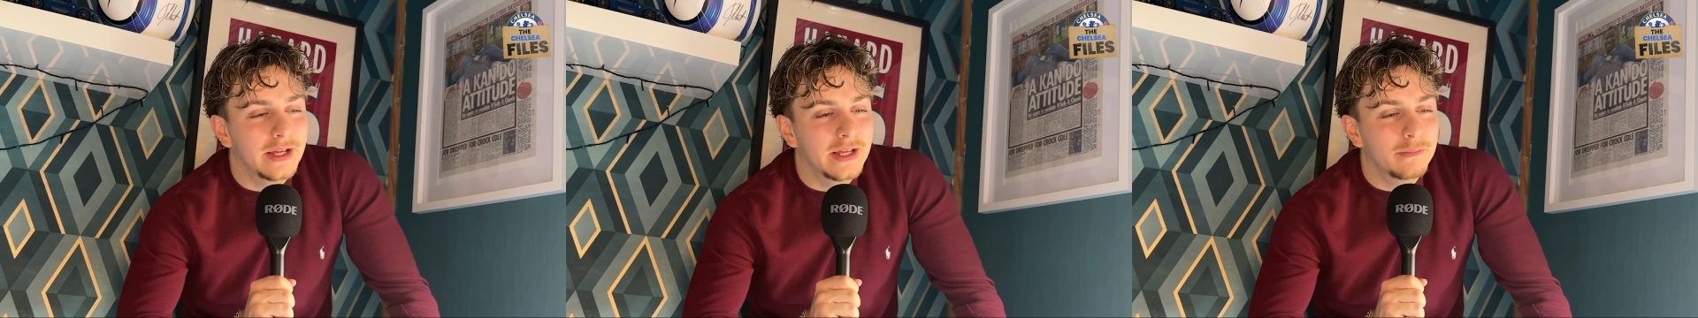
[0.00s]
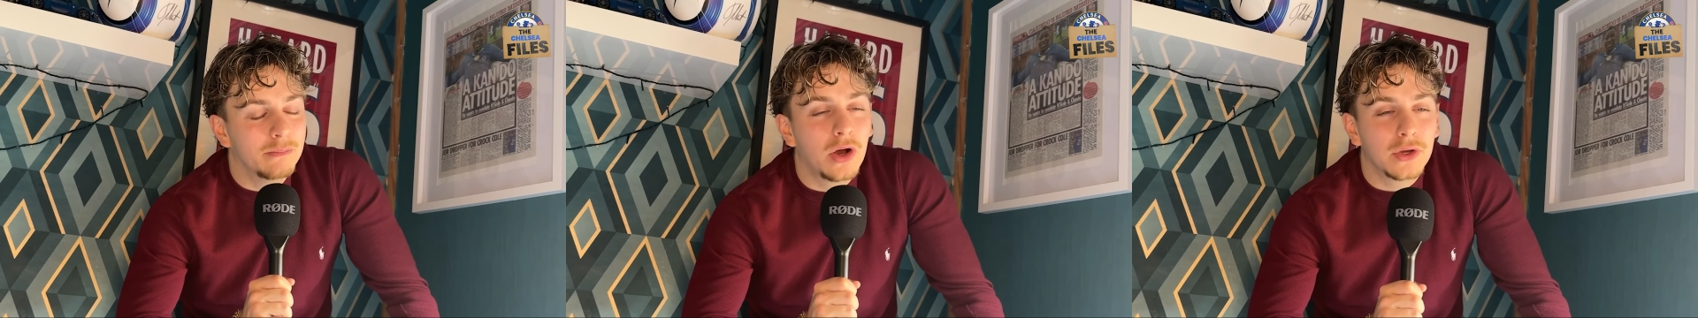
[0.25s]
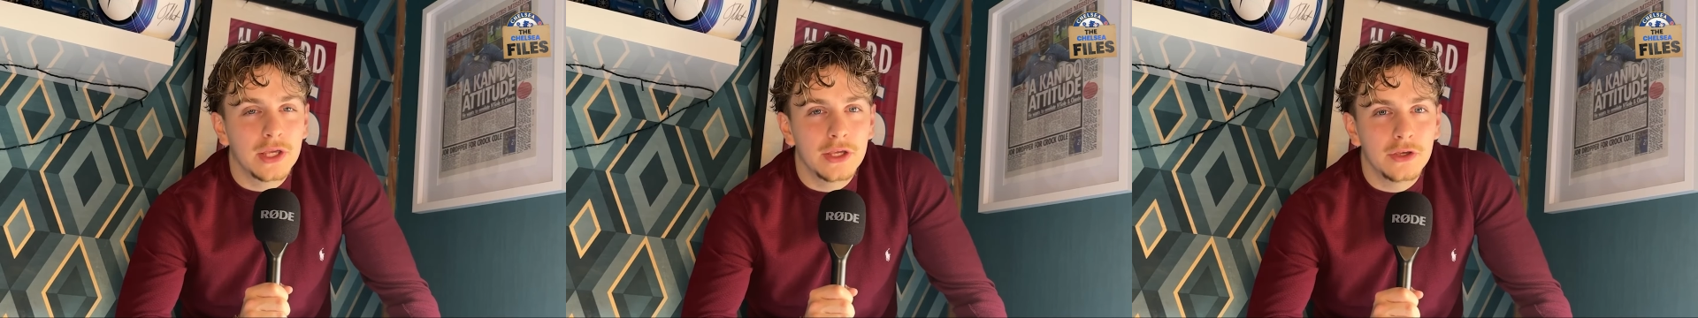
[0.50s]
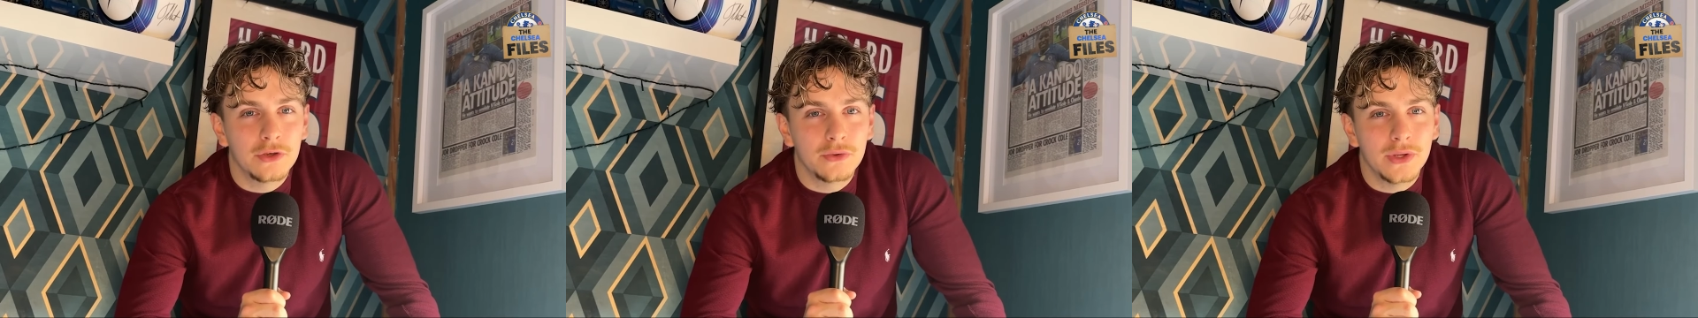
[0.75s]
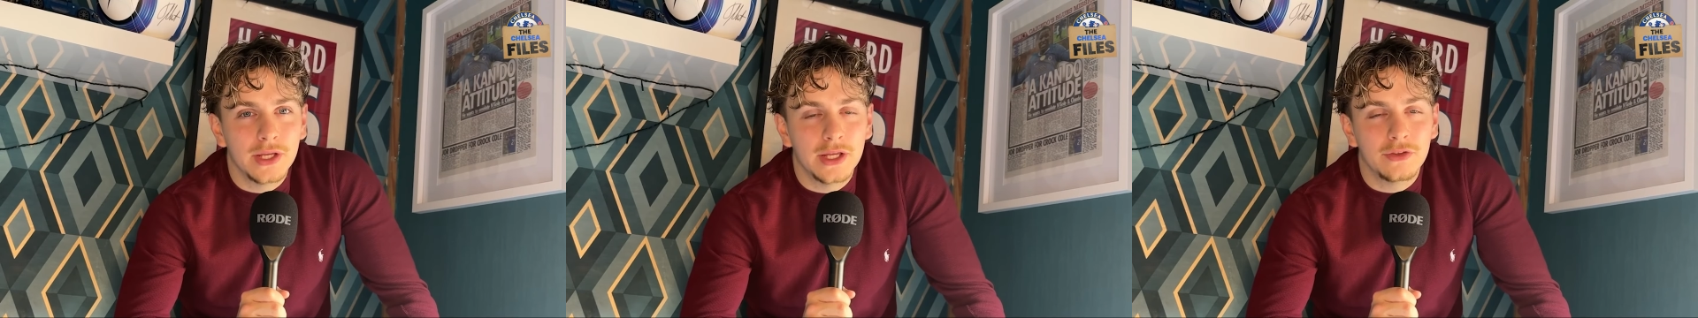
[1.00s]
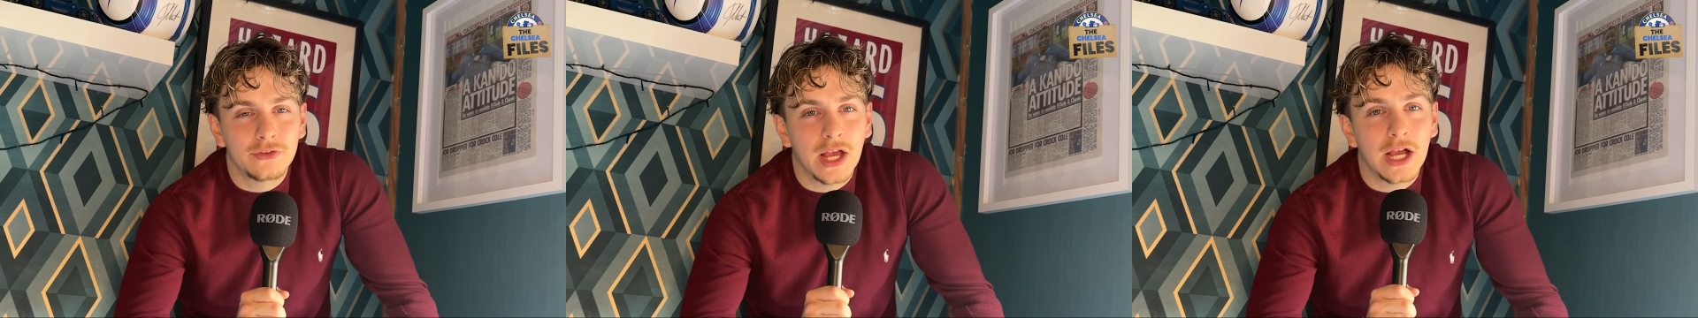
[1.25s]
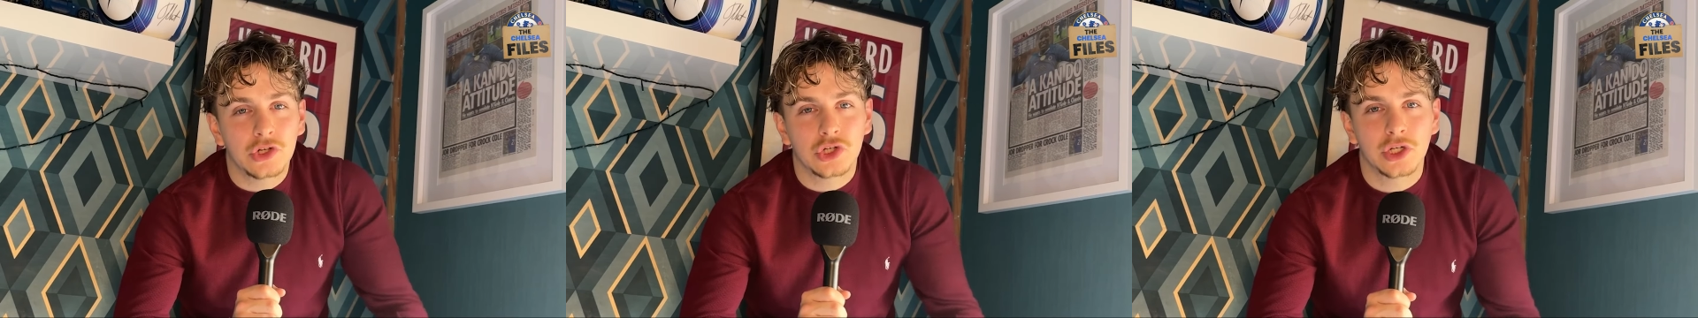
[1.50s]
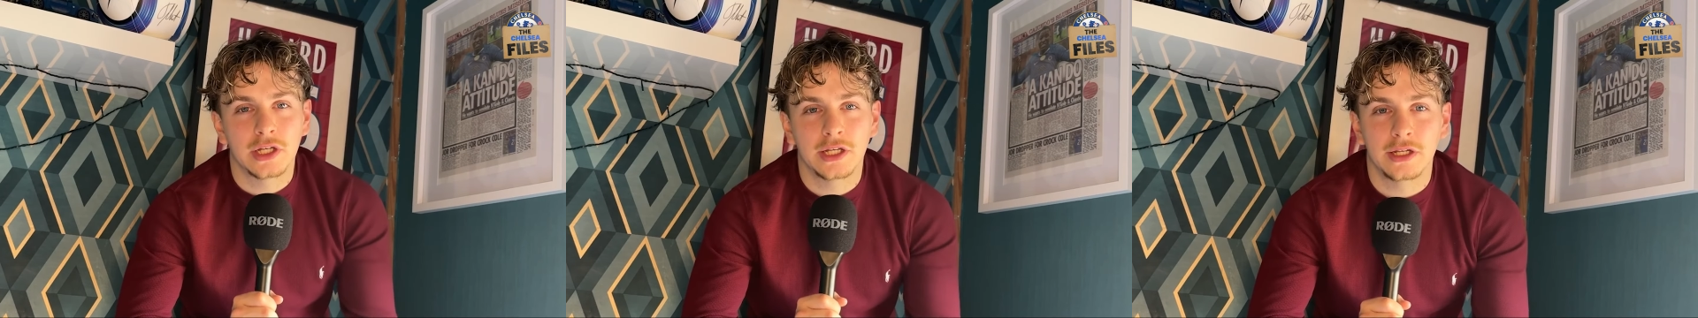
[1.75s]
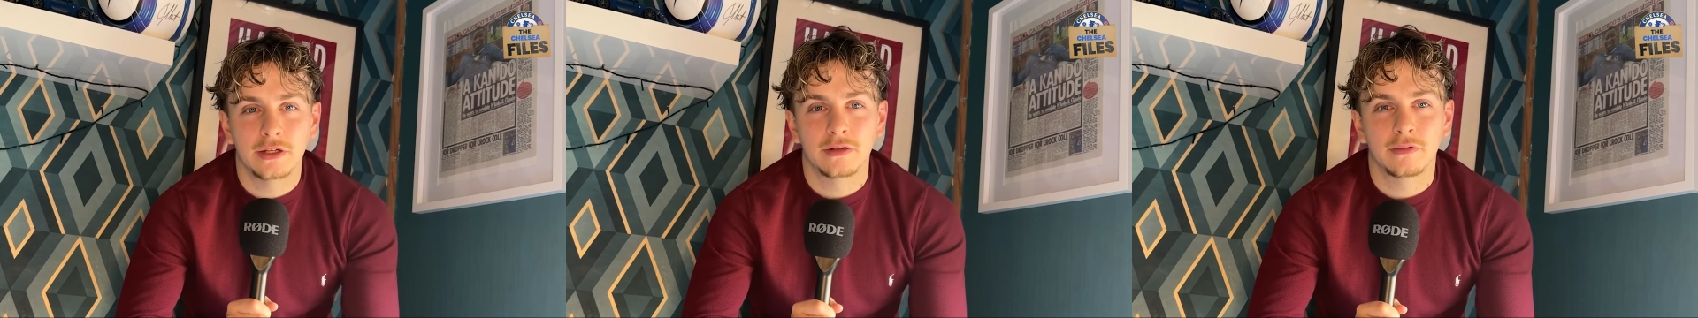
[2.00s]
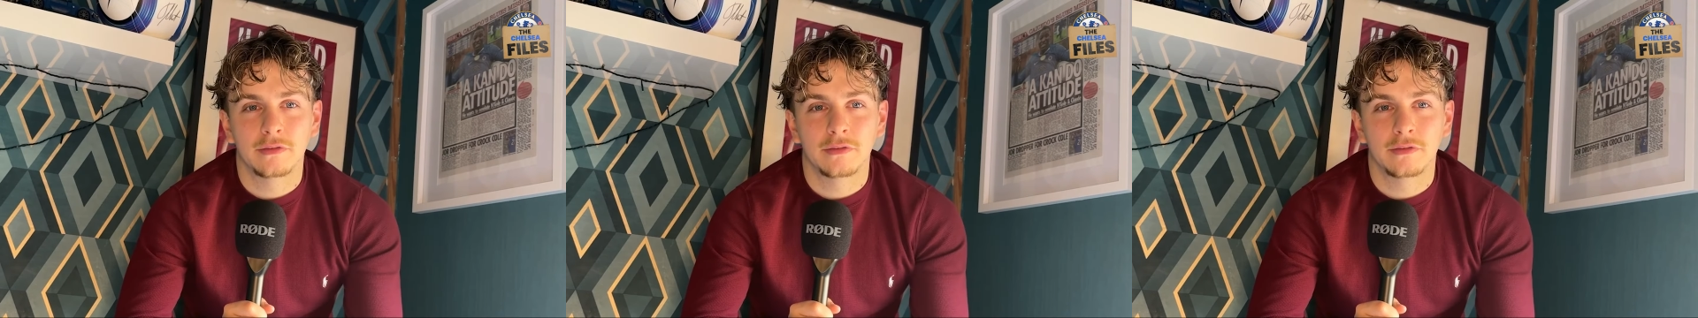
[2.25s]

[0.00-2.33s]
Marc Guiu is actually